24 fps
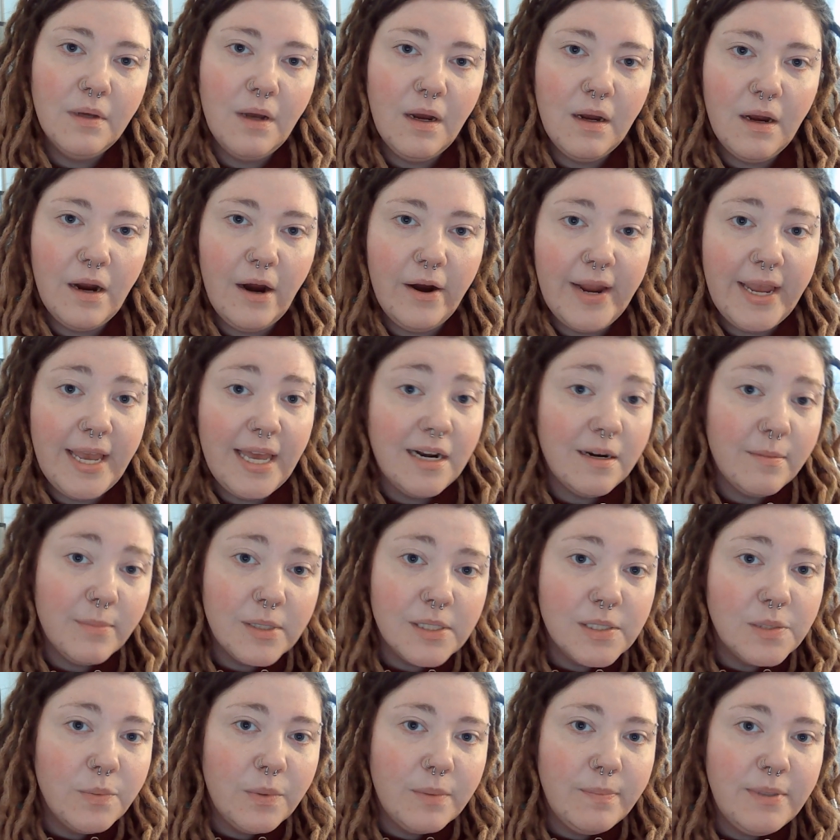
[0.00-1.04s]
Our
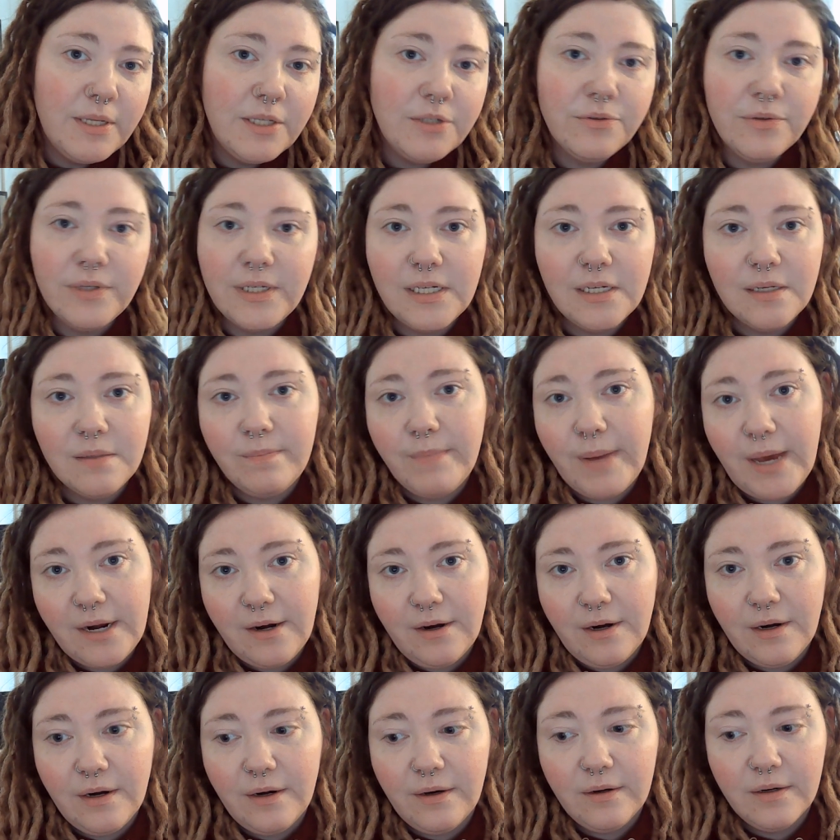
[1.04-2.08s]
animals would be treated
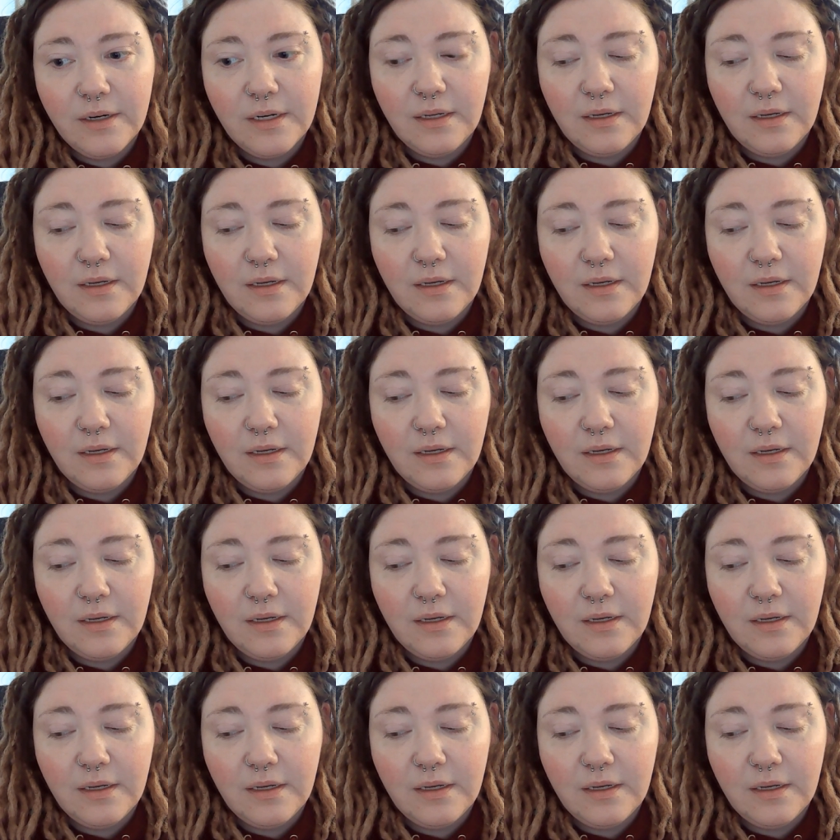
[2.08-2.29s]
better,